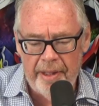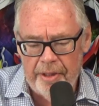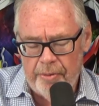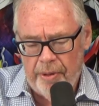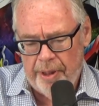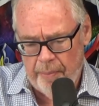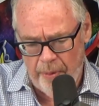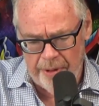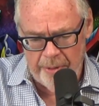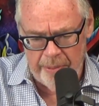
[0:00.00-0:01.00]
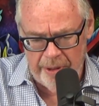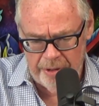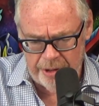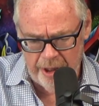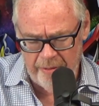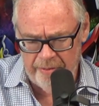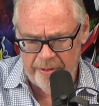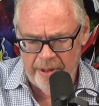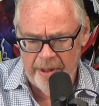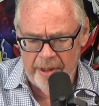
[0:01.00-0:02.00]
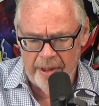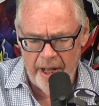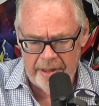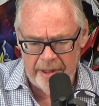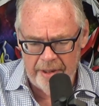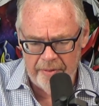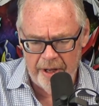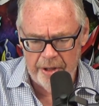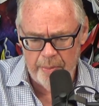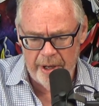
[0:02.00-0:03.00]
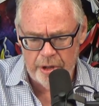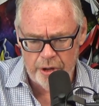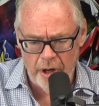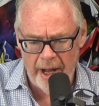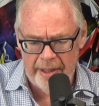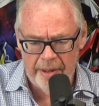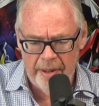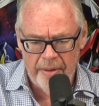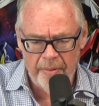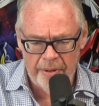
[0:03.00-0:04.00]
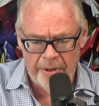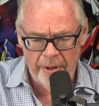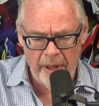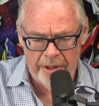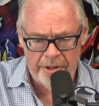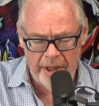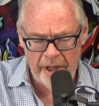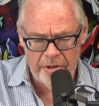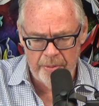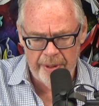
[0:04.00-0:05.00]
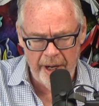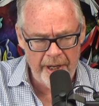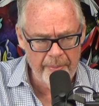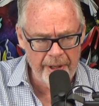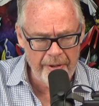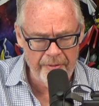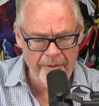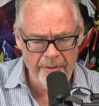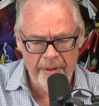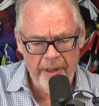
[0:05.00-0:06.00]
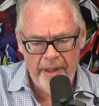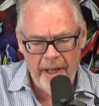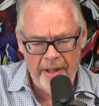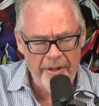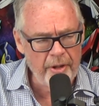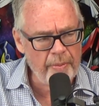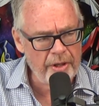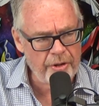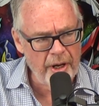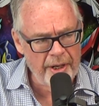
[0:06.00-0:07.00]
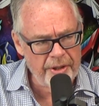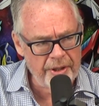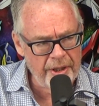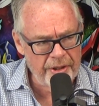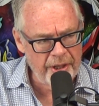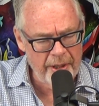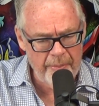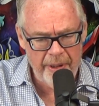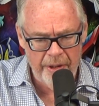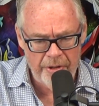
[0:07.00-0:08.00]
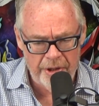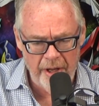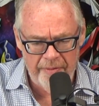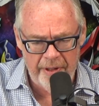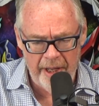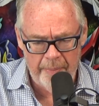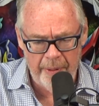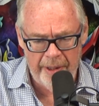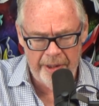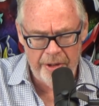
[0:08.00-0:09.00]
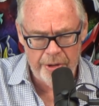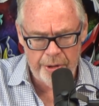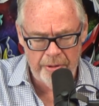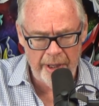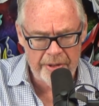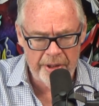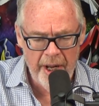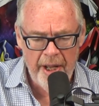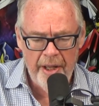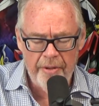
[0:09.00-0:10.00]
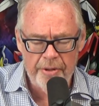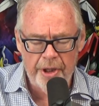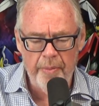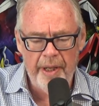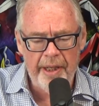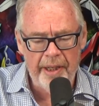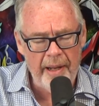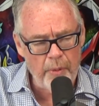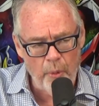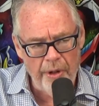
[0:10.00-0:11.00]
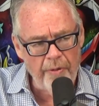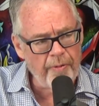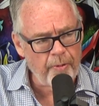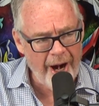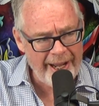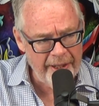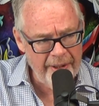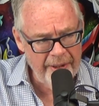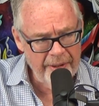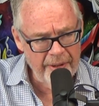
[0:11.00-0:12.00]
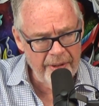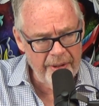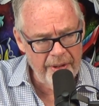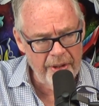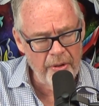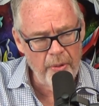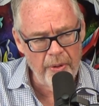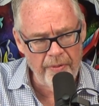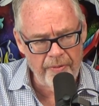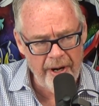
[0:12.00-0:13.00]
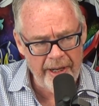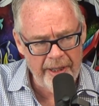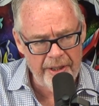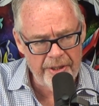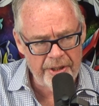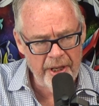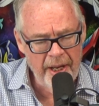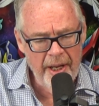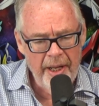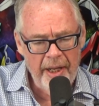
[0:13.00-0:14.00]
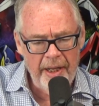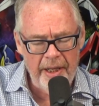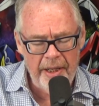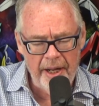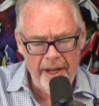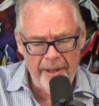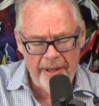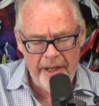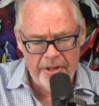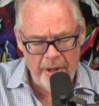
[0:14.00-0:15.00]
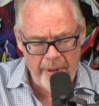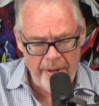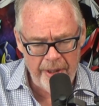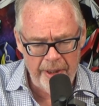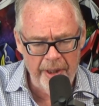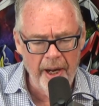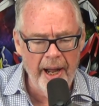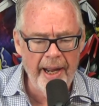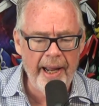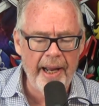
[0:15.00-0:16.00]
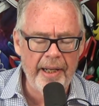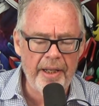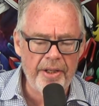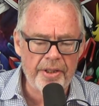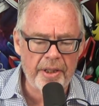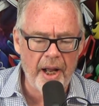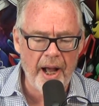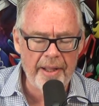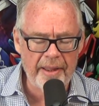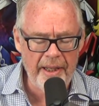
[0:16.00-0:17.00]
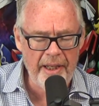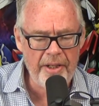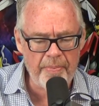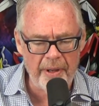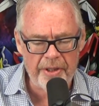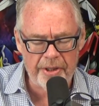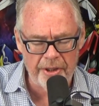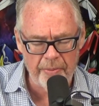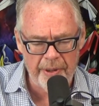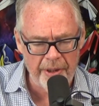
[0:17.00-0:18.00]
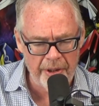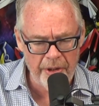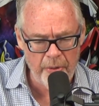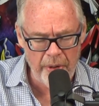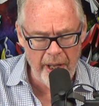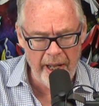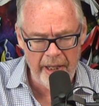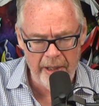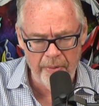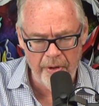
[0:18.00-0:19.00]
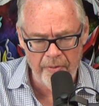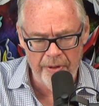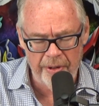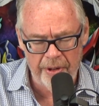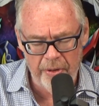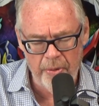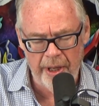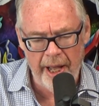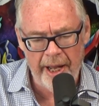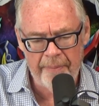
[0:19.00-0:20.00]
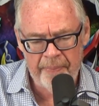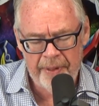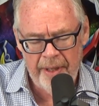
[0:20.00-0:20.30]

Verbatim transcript: think it's really important to be yourself. I think you've got your best shot whether you're on stage or behind a microphone. I think your best shot is at being yourself and playing to your strengths. Yeah. There's a comedian named Will Franken. Okay. Do you know who Will Franken is? No. He's an American guy, and I think he might still be in the UK. He went over to the UK,